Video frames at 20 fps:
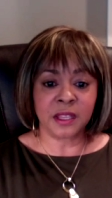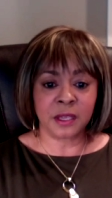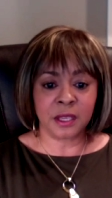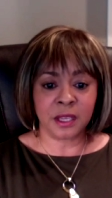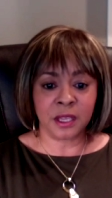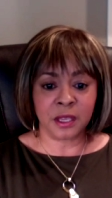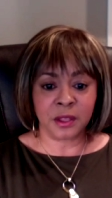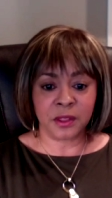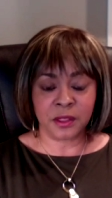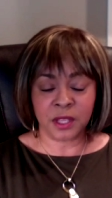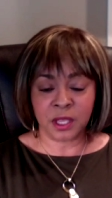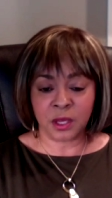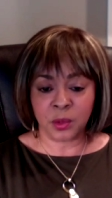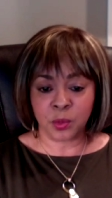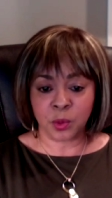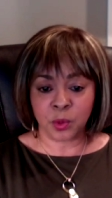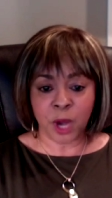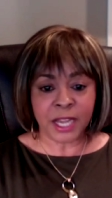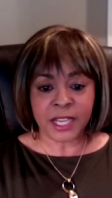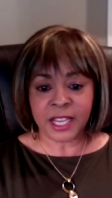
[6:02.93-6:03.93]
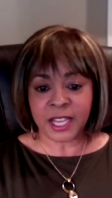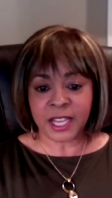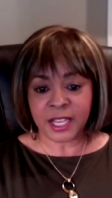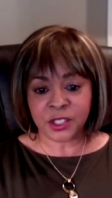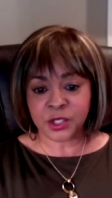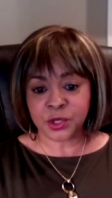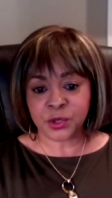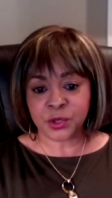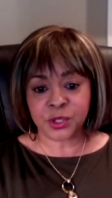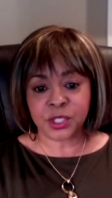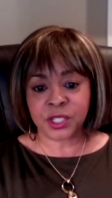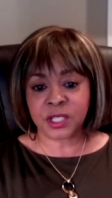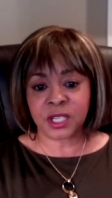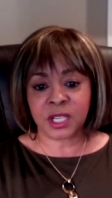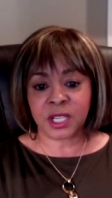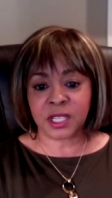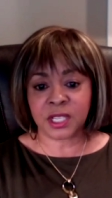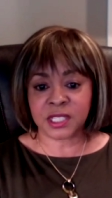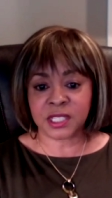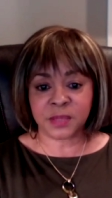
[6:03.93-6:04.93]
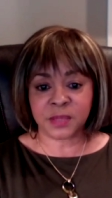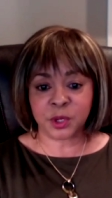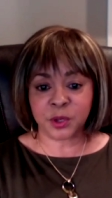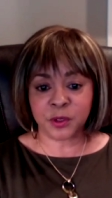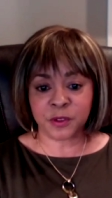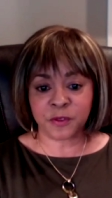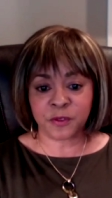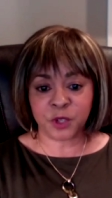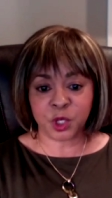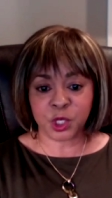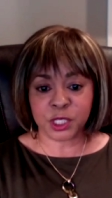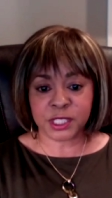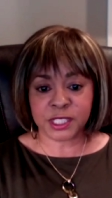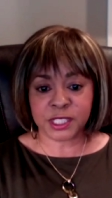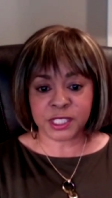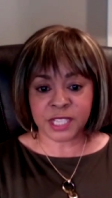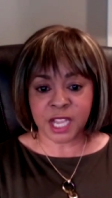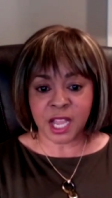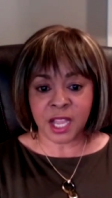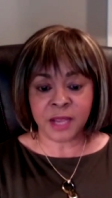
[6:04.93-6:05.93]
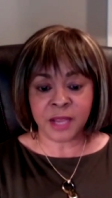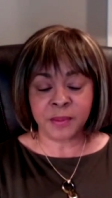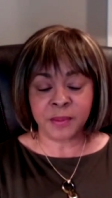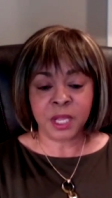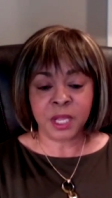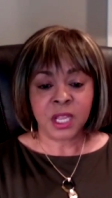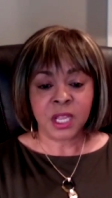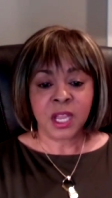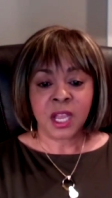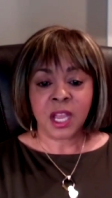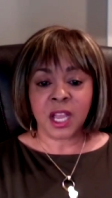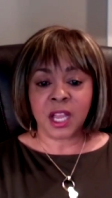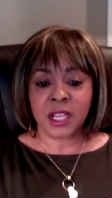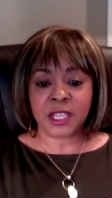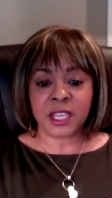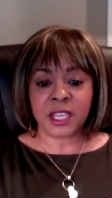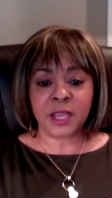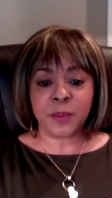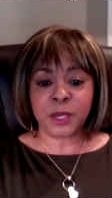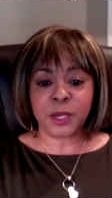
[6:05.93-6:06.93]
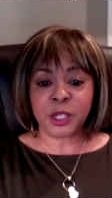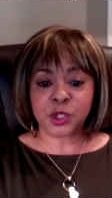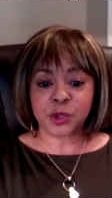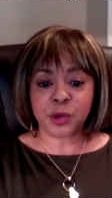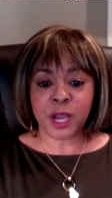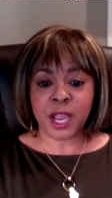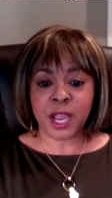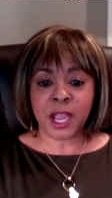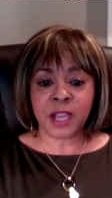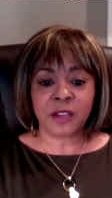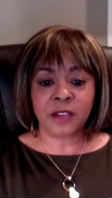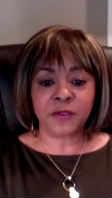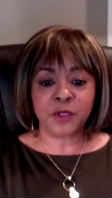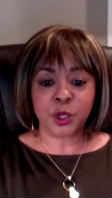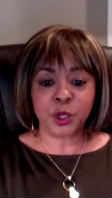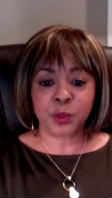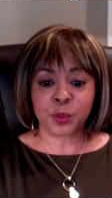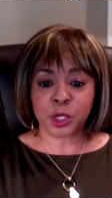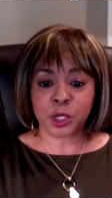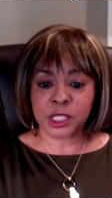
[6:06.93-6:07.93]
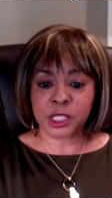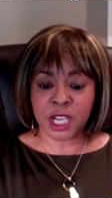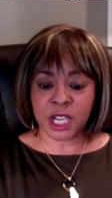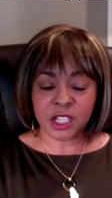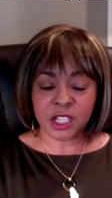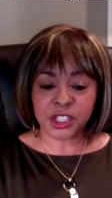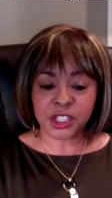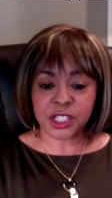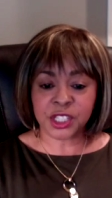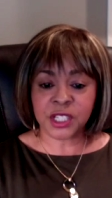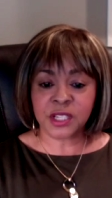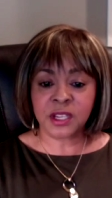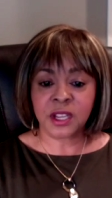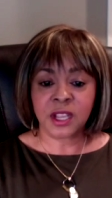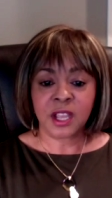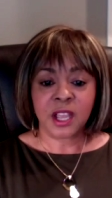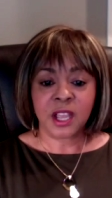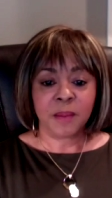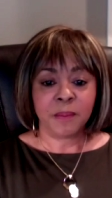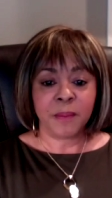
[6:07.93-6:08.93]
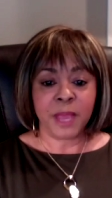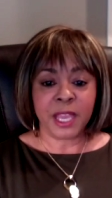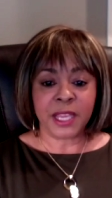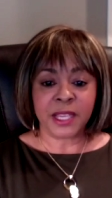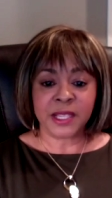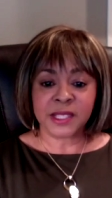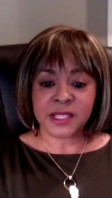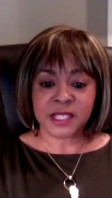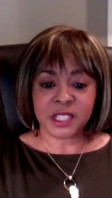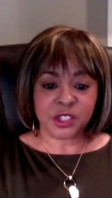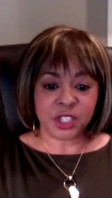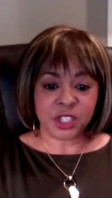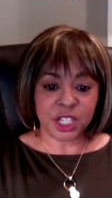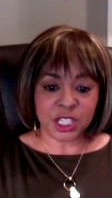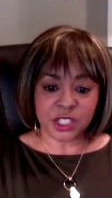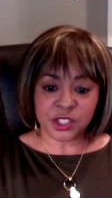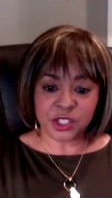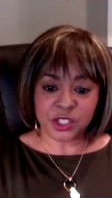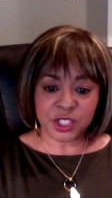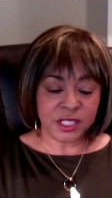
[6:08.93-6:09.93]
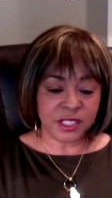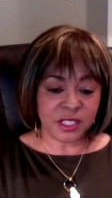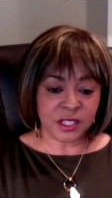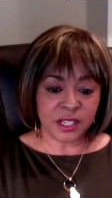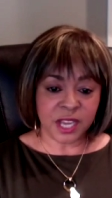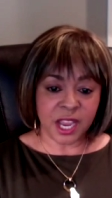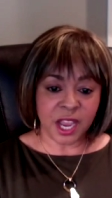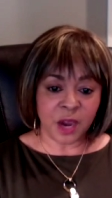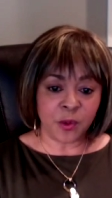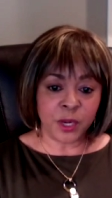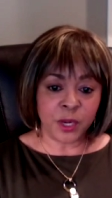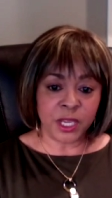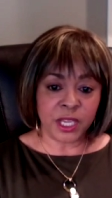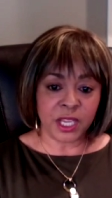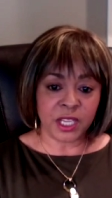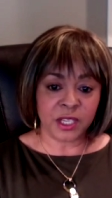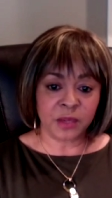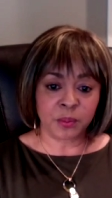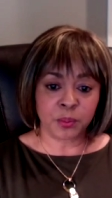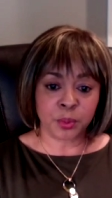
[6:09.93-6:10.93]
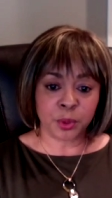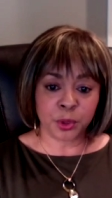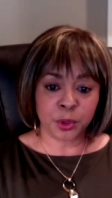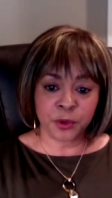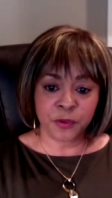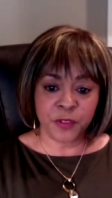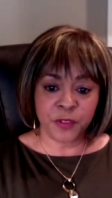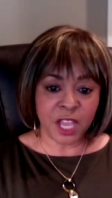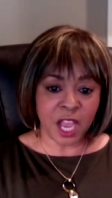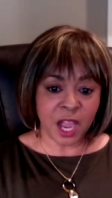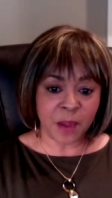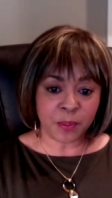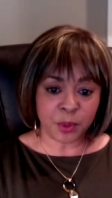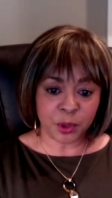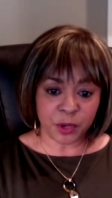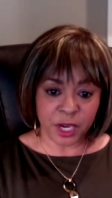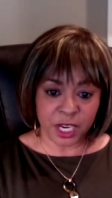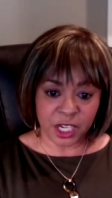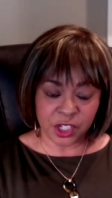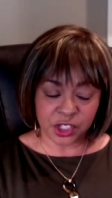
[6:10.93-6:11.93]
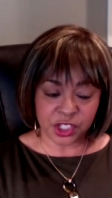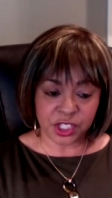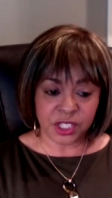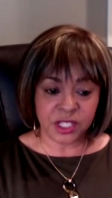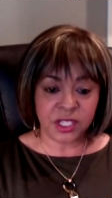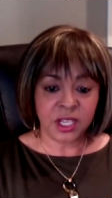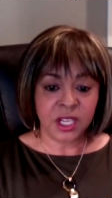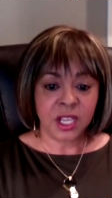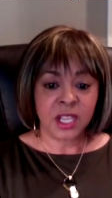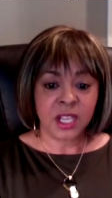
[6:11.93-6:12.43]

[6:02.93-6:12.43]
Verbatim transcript: a, the right answer to the customer the first time, uh, keeping track of your production, making suggestions on how we can improve the operation,